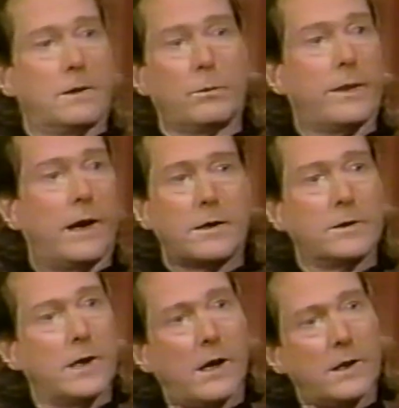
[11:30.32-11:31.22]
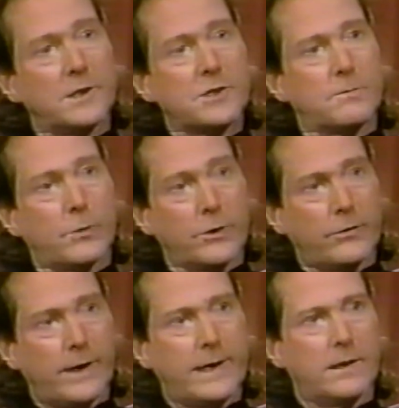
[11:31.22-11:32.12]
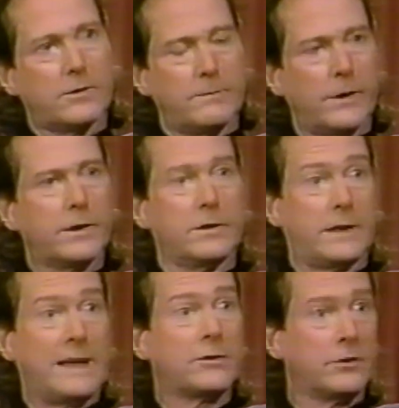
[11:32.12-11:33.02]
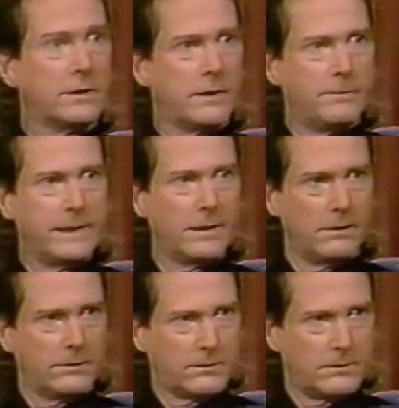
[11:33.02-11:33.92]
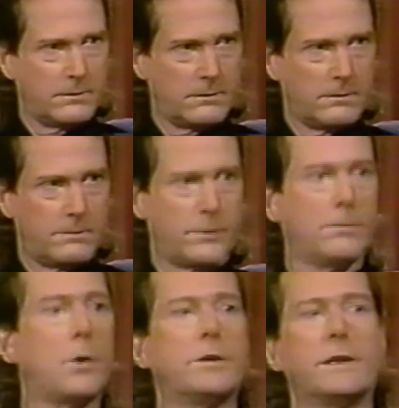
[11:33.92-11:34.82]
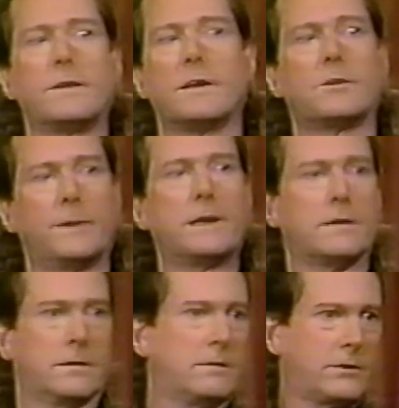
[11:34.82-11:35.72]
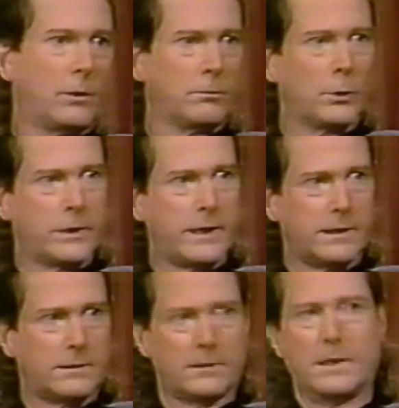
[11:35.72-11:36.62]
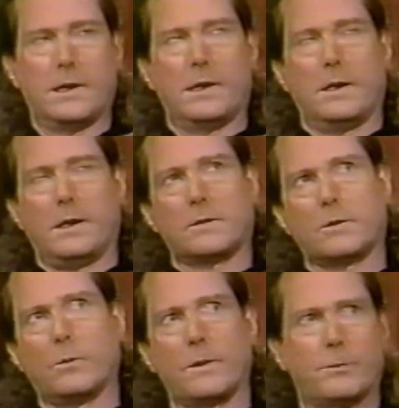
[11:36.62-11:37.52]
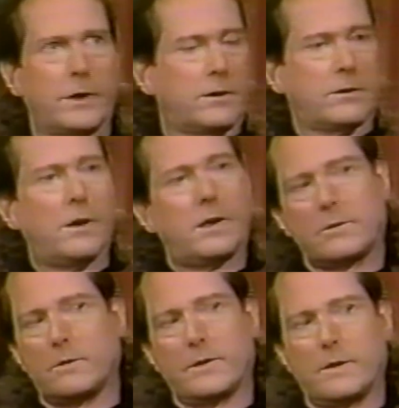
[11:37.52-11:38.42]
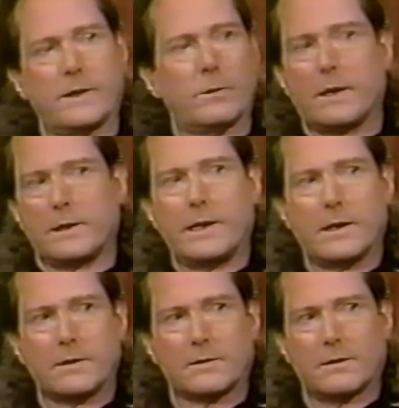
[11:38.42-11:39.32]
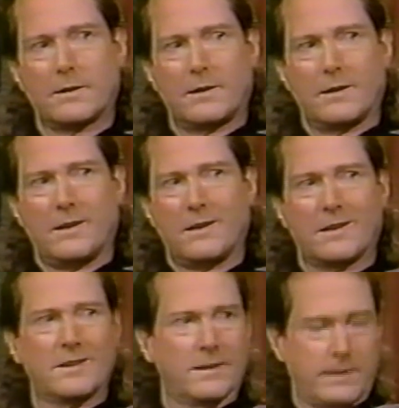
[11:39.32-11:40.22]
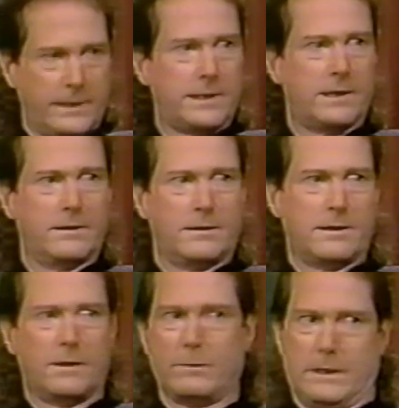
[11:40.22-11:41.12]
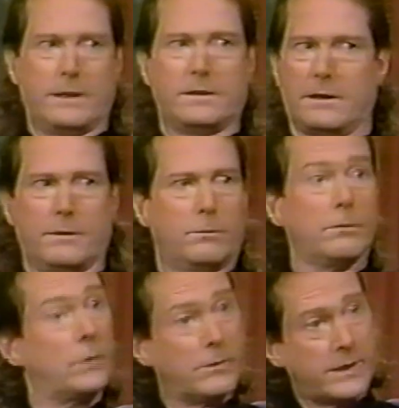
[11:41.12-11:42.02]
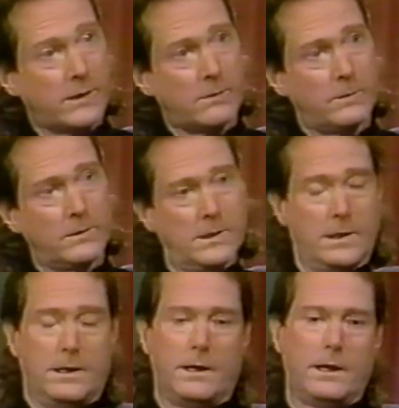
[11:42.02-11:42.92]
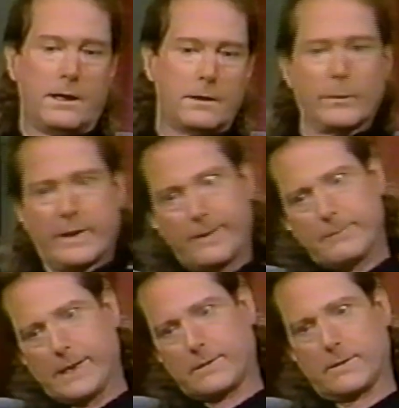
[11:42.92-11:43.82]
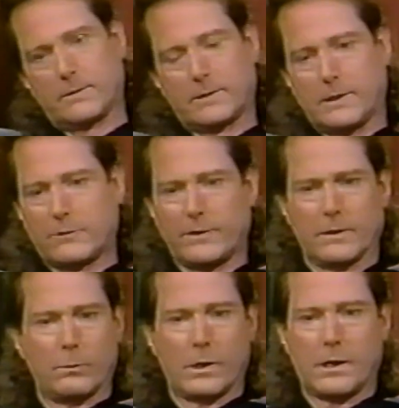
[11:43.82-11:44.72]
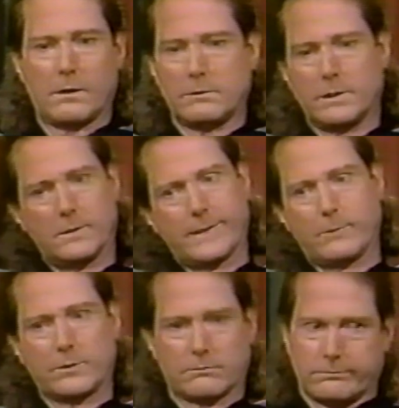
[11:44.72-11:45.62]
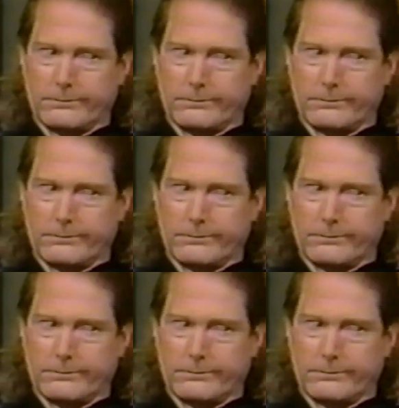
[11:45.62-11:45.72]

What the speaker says: without our knowledge, portrayed as America's answer to the Beatles. The promoter did this because it sold more tickets. And so when the press saw us over there, they were out to get us. And they did. And they said that we were terrible. And we came back to the States feeling, wow, you know, that was